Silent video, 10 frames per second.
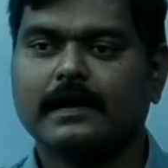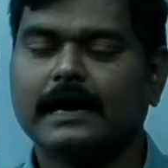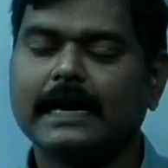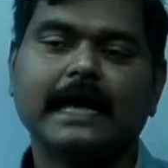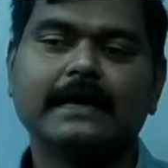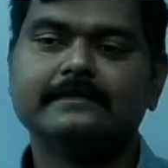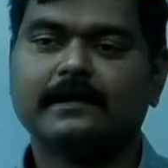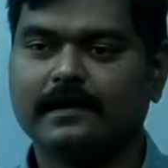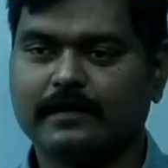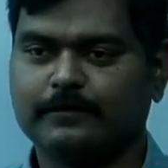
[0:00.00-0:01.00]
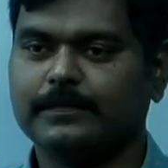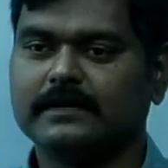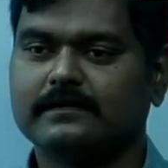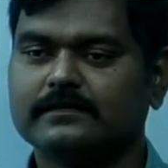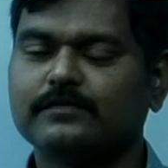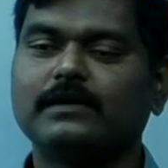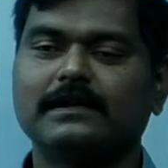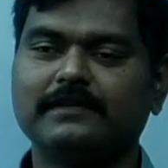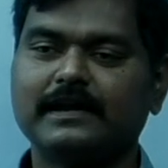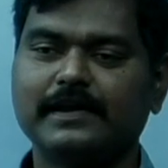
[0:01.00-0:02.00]
I like that document. So
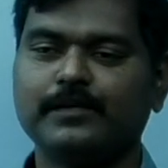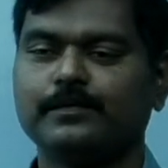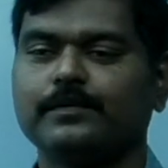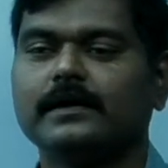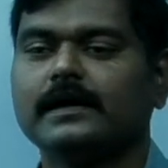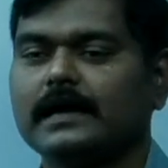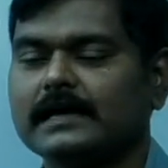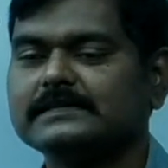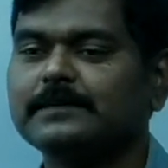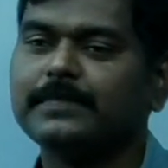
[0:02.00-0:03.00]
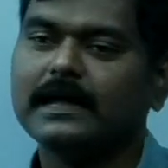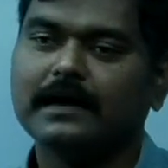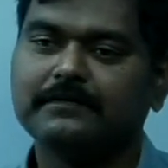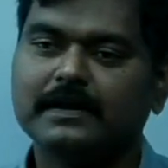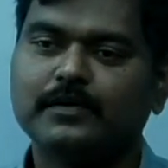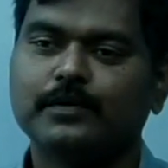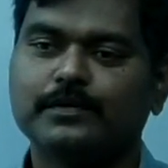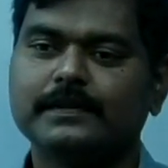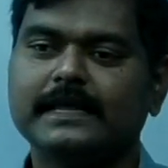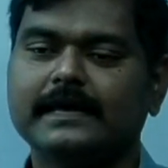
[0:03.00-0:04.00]
what will I do? I will go
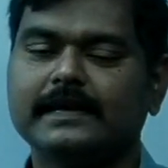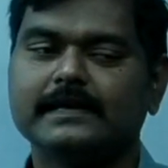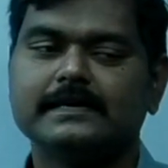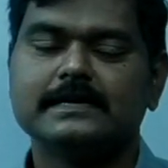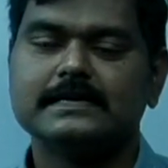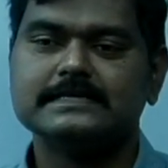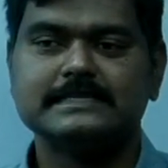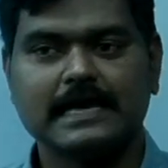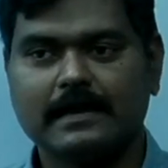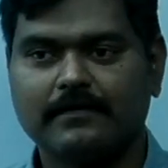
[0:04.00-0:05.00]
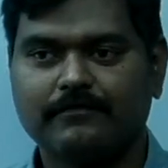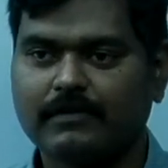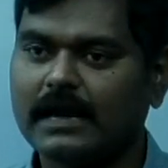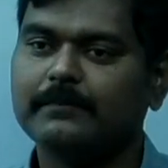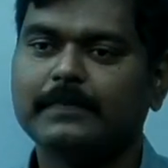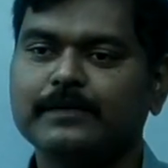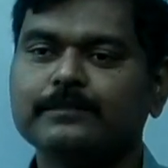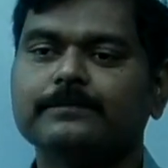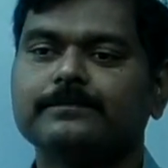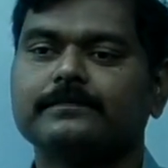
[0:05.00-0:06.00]
to the save file
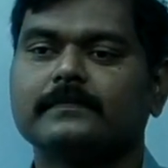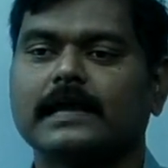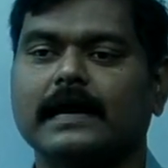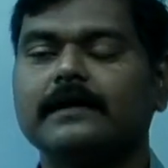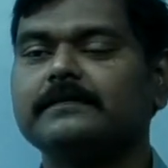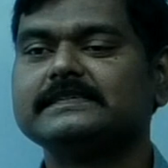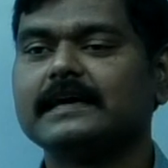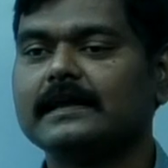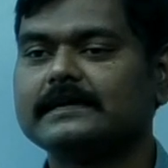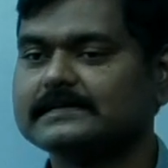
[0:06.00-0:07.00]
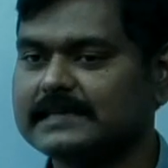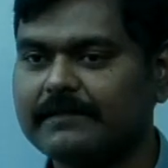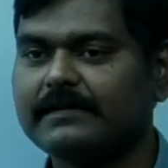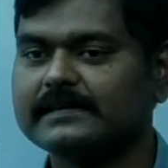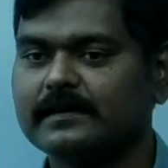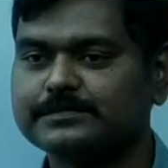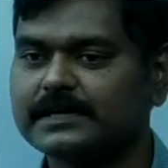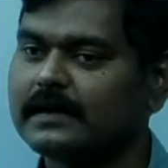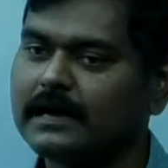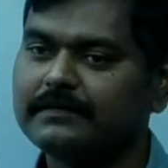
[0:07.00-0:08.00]
menu and I will select save as
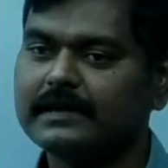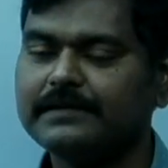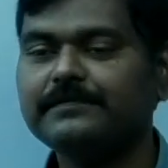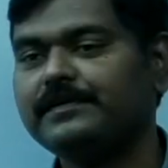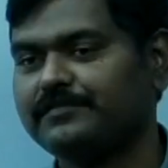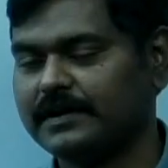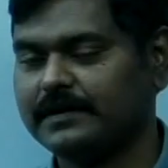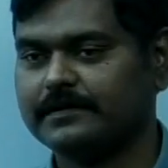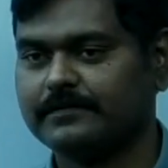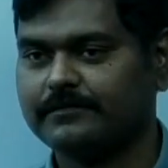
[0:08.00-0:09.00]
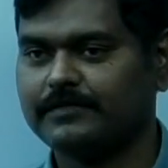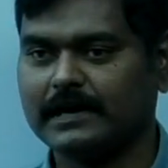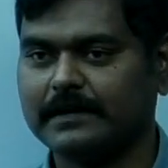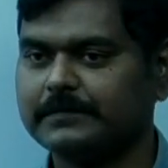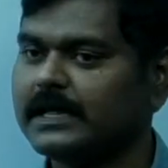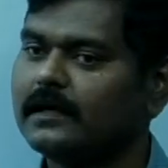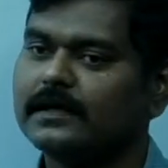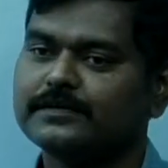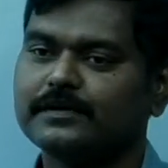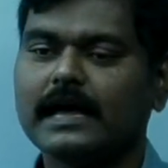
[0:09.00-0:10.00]
option. I will give different file.
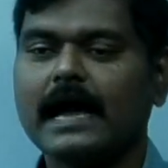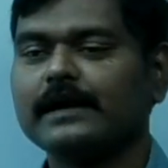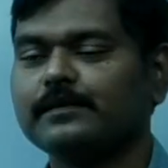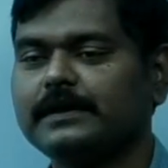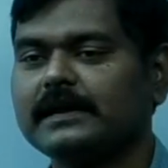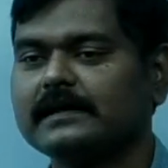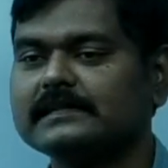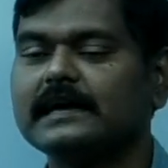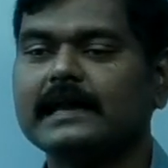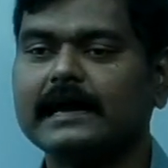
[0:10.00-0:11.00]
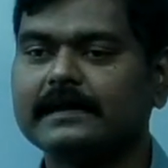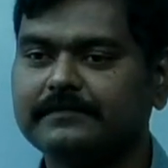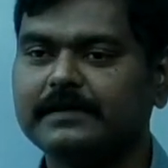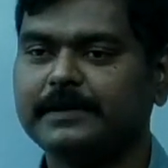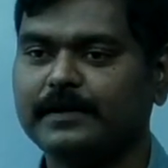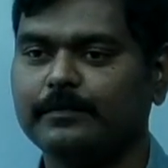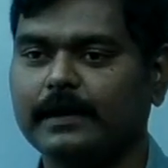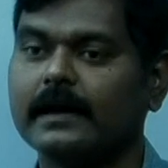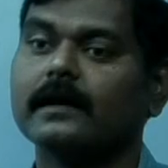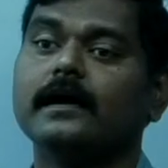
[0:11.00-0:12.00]
So automatically the data will be
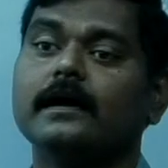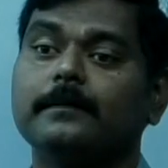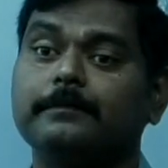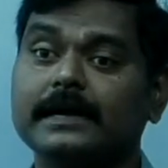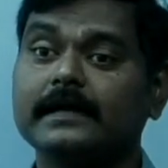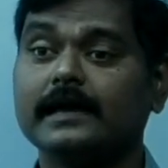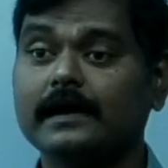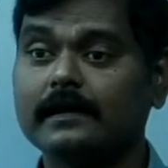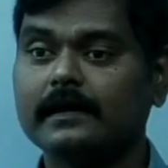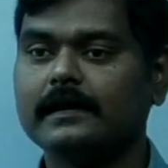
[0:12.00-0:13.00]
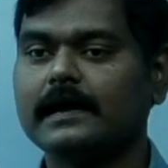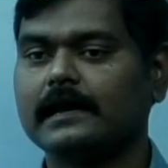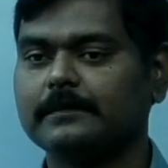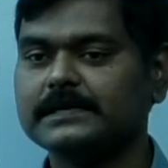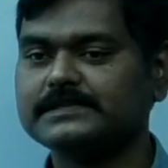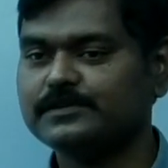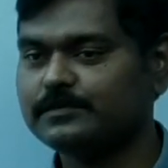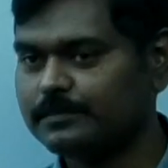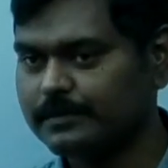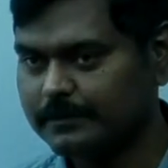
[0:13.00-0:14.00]
duplicated. But here in database
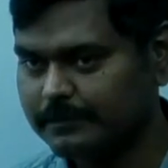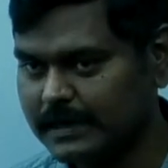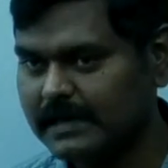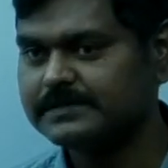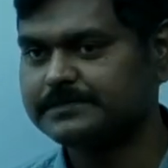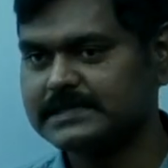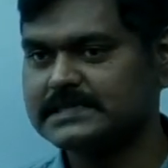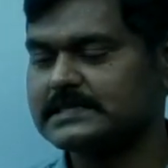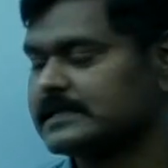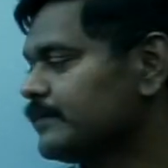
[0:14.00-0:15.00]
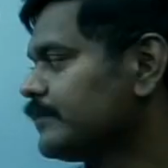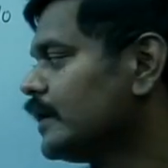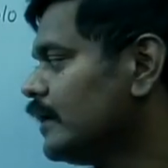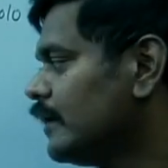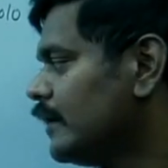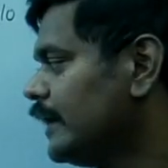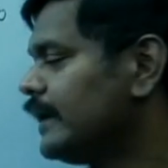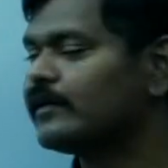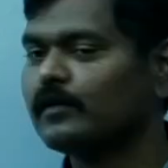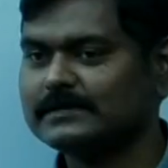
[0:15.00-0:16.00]
management system,
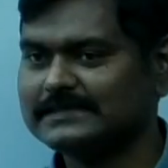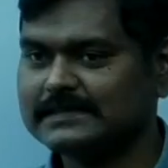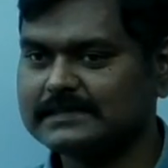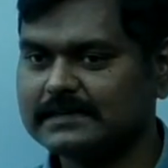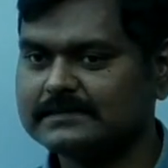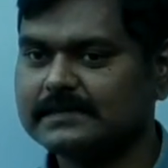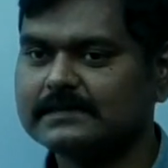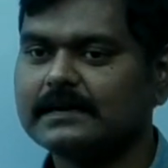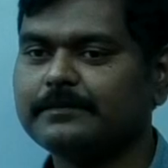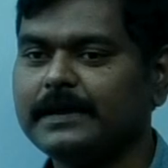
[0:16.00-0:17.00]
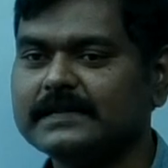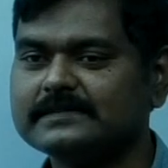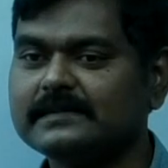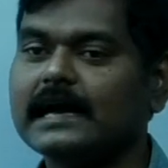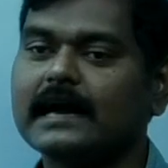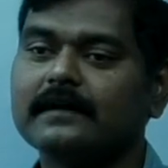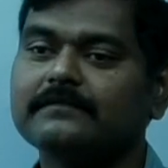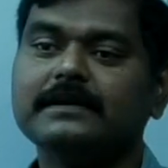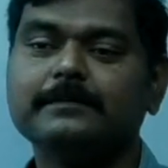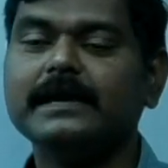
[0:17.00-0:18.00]
inconsistency. That means the
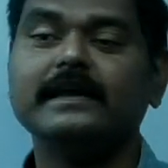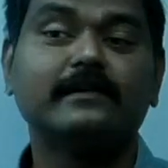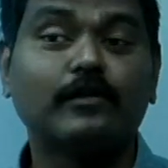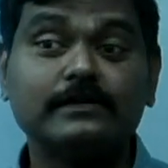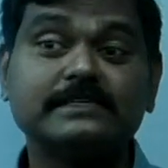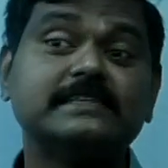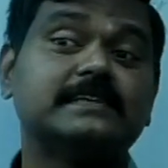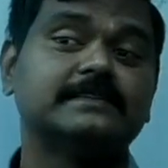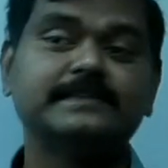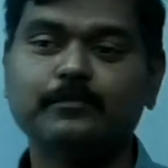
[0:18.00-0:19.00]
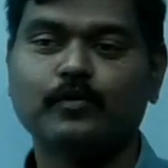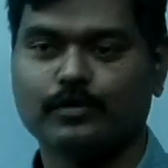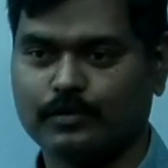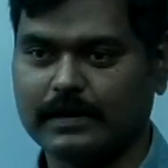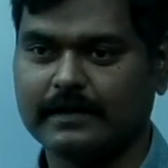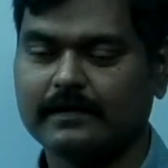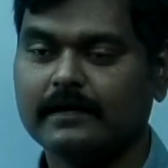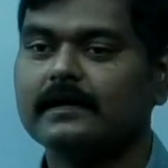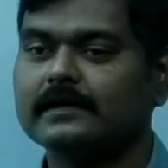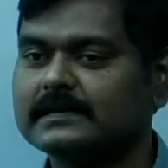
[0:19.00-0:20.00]
data will be in consistency mode only.
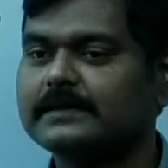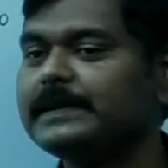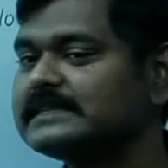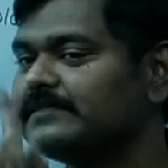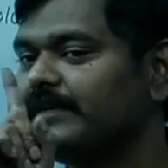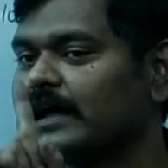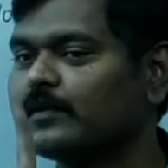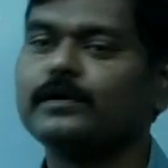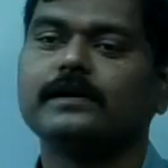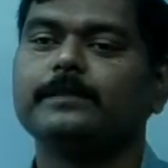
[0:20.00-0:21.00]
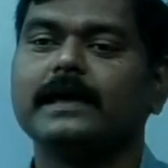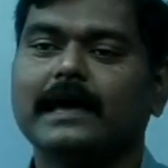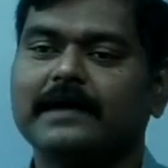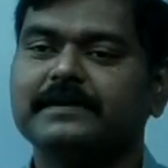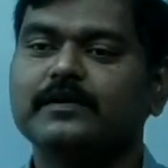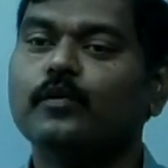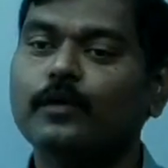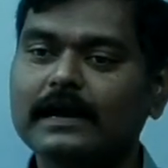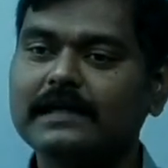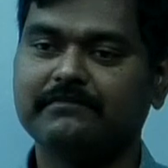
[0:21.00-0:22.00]
That means we are going to be having
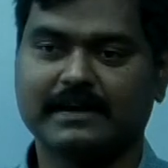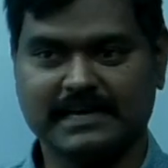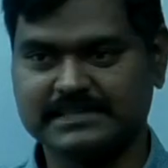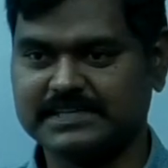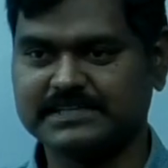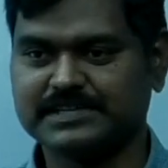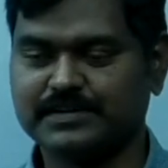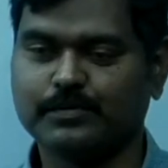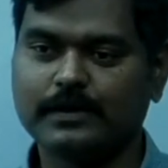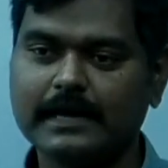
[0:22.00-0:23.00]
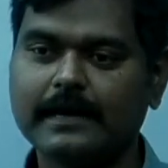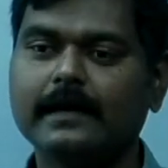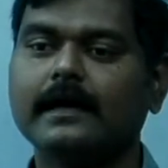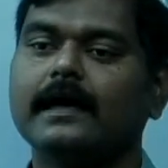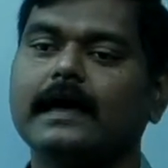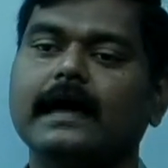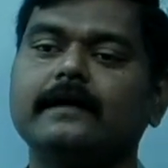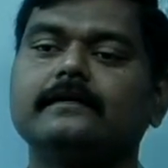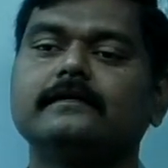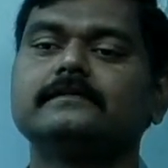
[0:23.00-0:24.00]
only one extension only,
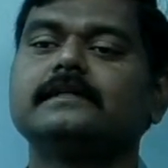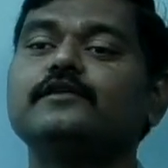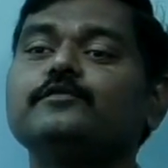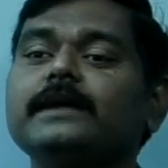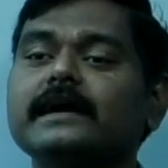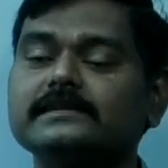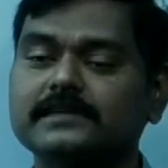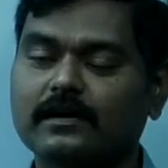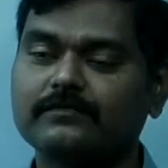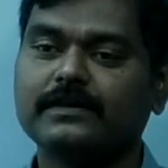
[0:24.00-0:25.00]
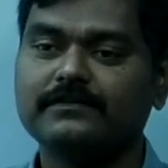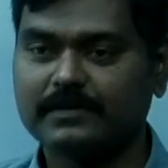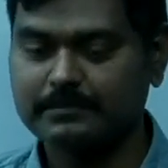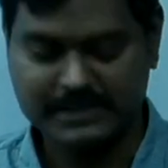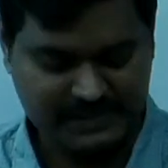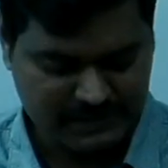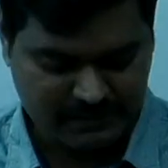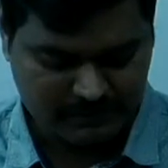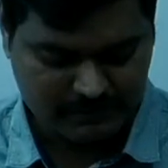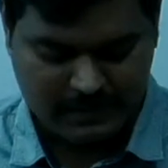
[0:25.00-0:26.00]
and the duplication of
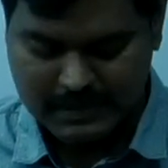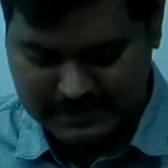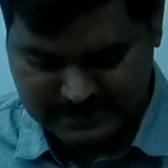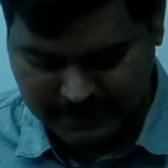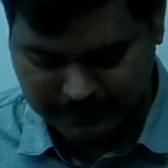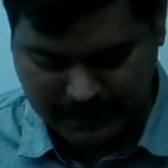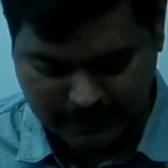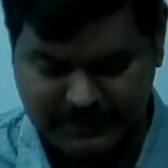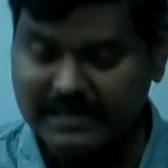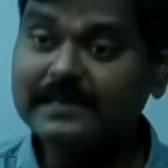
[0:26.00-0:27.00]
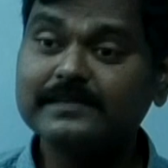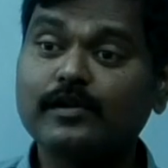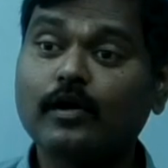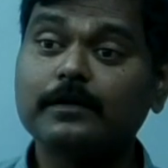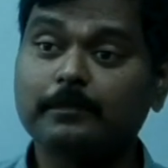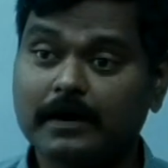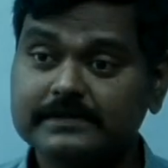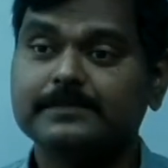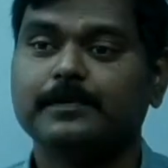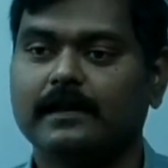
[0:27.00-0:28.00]
information sometimes is not
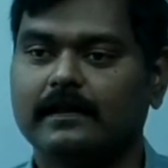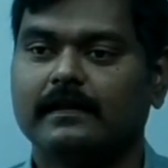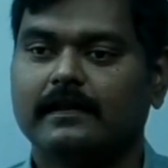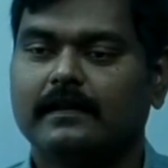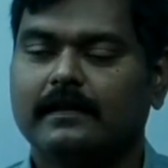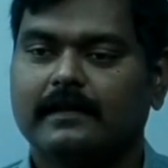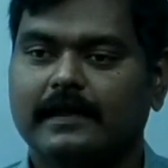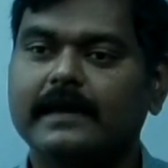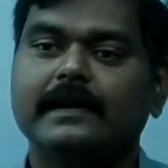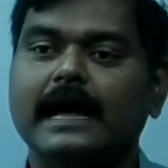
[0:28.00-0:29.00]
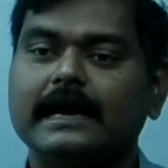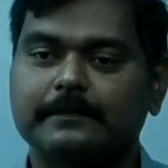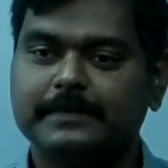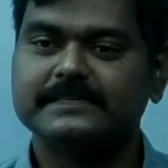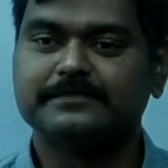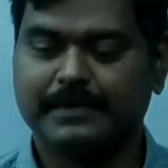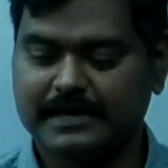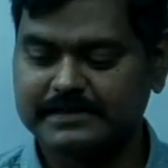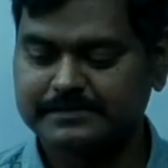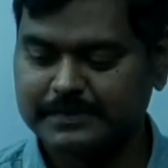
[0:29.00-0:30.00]
possible in database
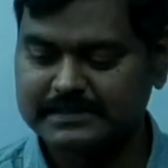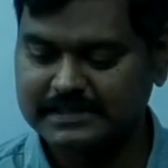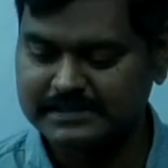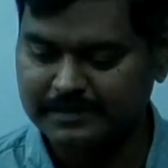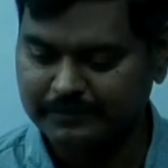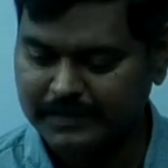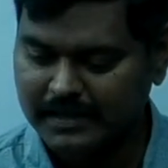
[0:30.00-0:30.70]
management system.